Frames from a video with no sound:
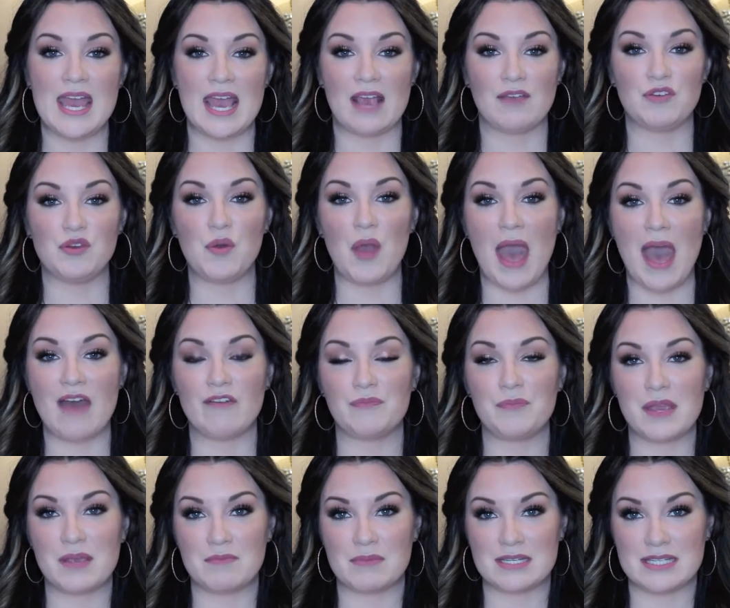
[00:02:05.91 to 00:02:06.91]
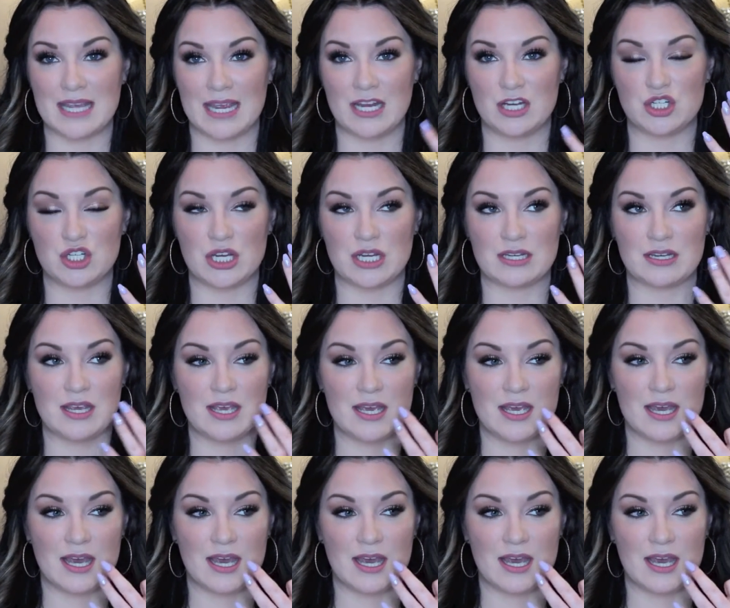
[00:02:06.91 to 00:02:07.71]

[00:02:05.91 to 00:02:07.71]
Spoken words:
If you have pigmentation